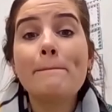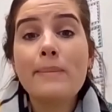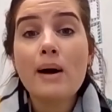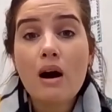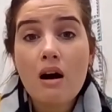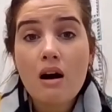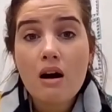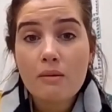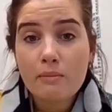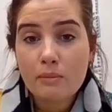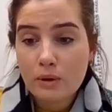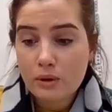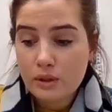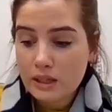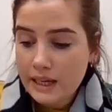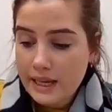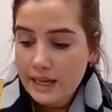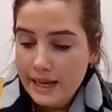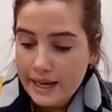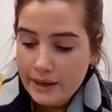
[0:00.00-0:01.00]
bar
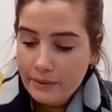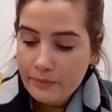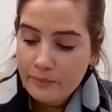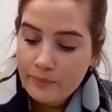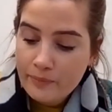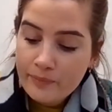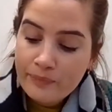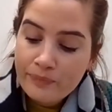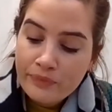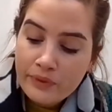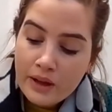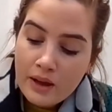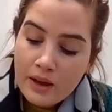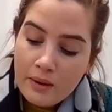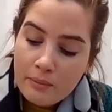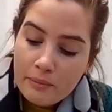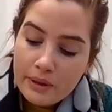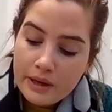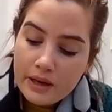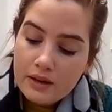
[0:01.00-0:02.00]
modelling,
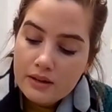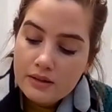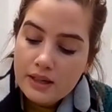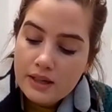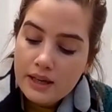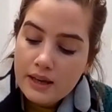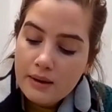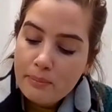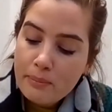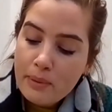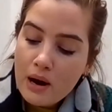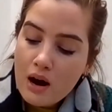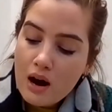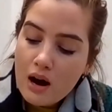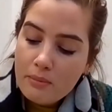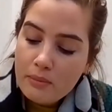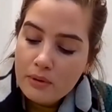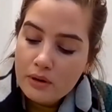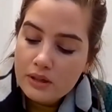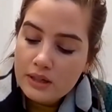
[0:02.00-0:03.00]
because
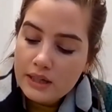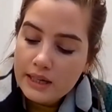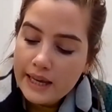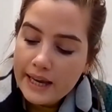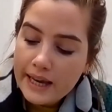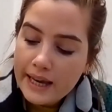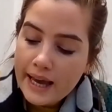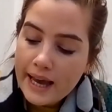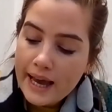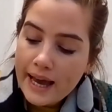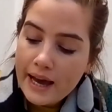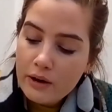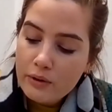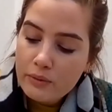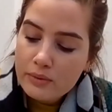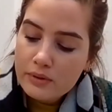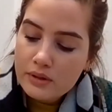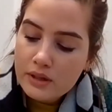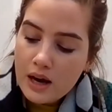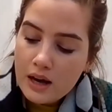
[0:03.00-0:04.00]
bar modelling
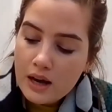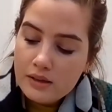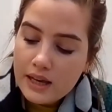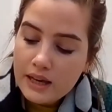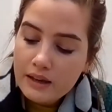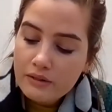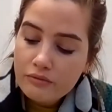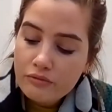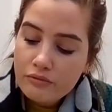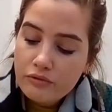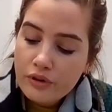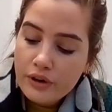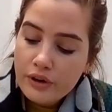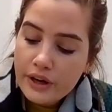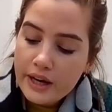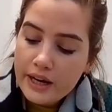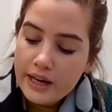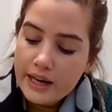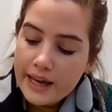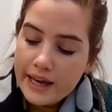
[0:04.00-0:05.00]
helps us, and
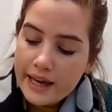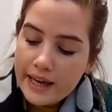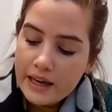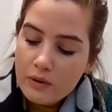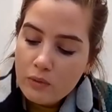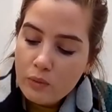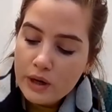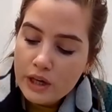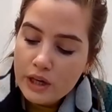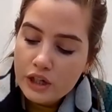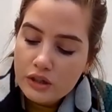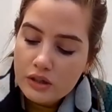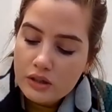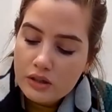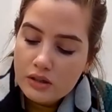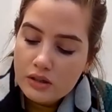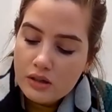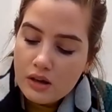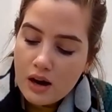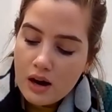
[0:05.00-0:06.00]
really we should
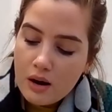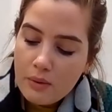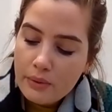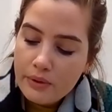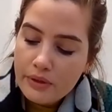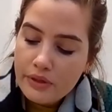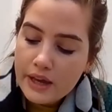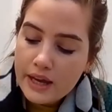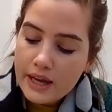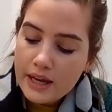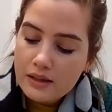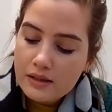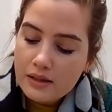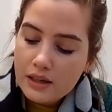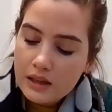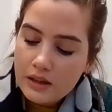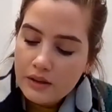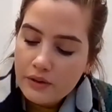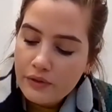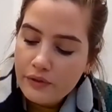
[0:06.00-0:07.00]
start with this
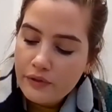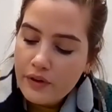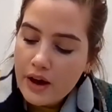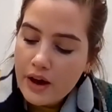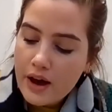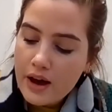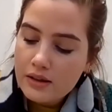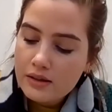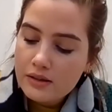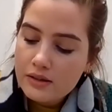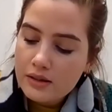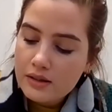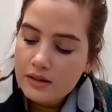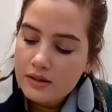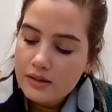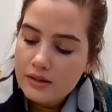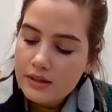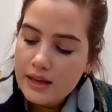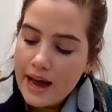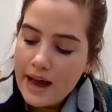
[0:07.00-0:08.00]
in the first
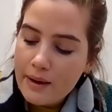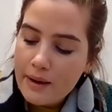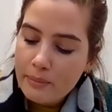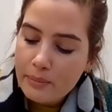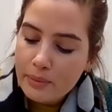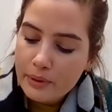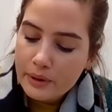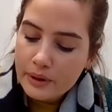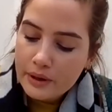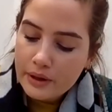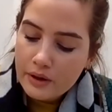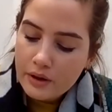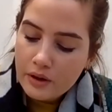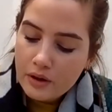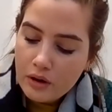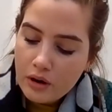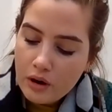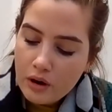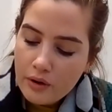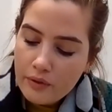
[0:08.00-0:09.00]
step
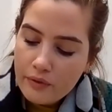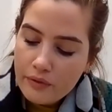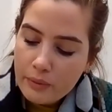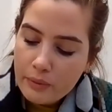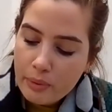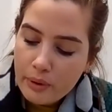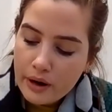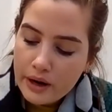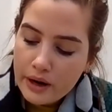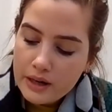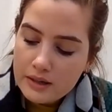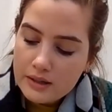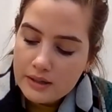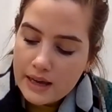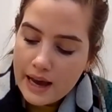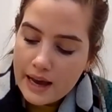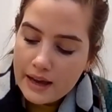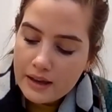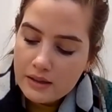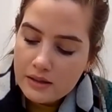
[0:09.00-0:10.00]
of the
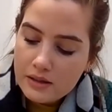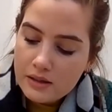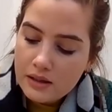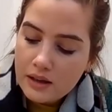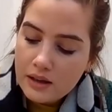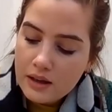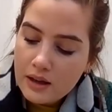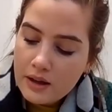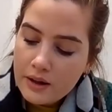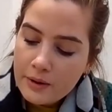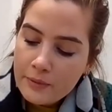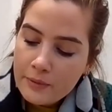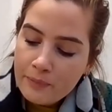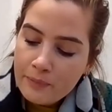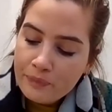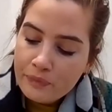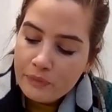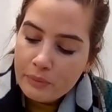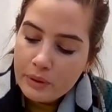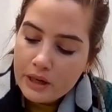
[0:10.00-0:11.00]
process,
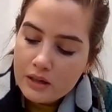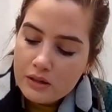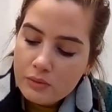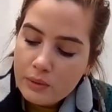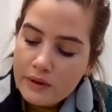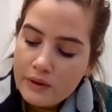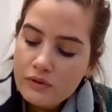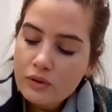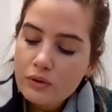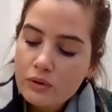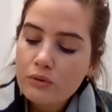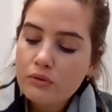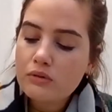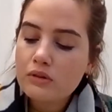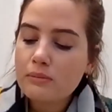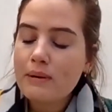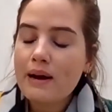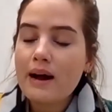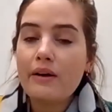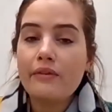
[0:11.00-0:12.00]
because we've talked
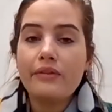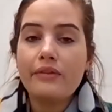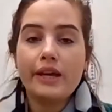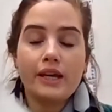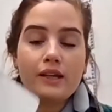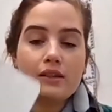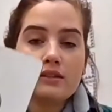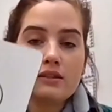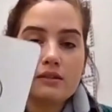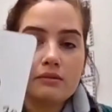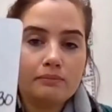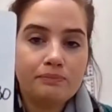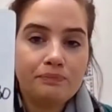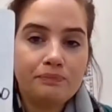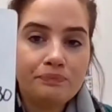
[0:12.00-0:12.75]
about this